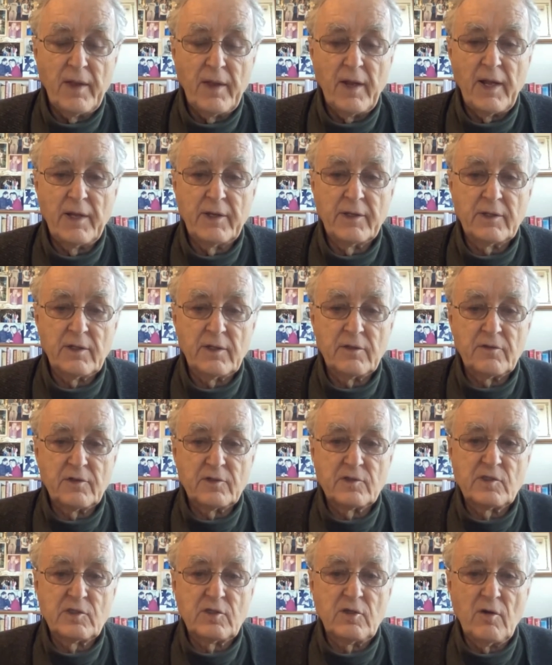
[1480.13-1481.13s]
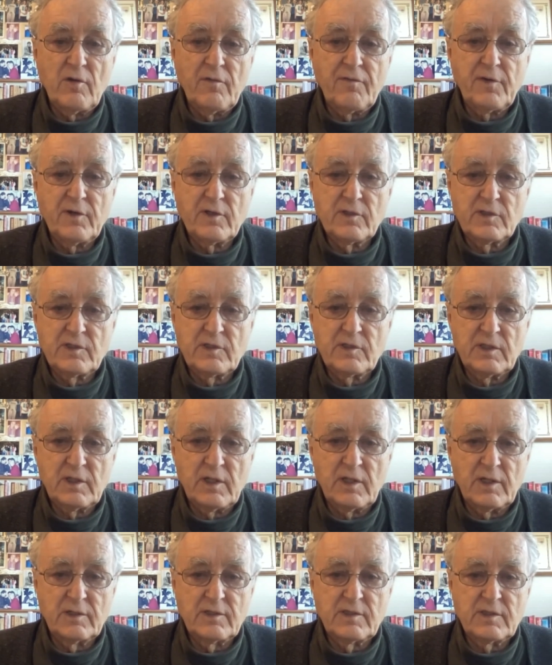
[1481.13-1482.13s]
and the surface
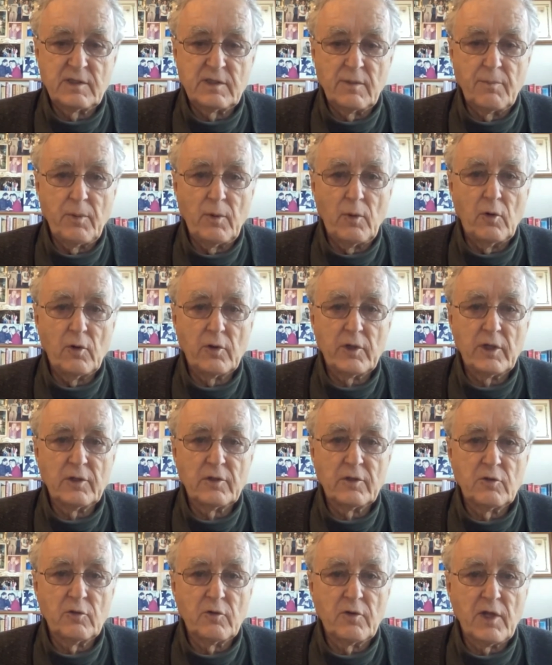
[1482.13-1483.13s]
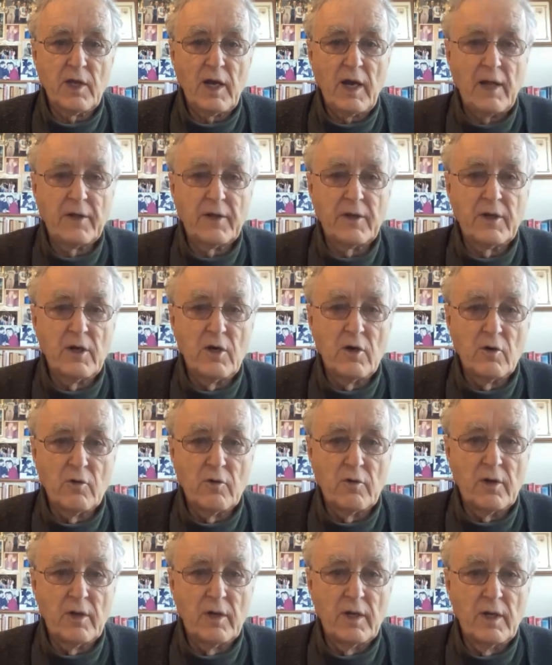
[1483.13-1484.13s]
is the border to the
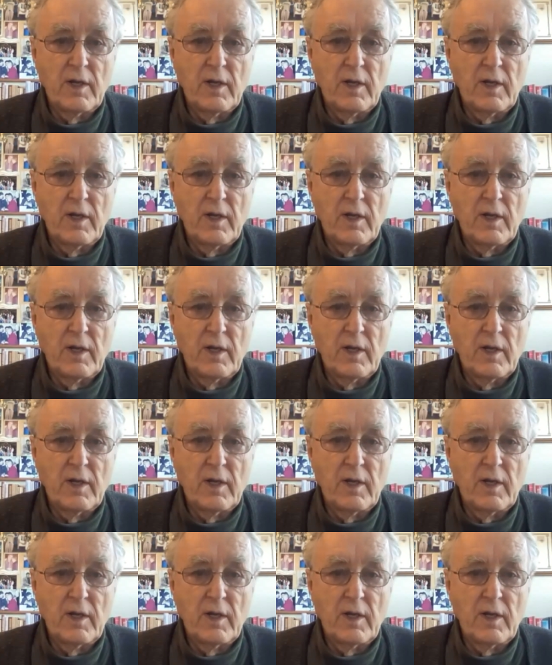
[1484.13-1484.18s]
unknown.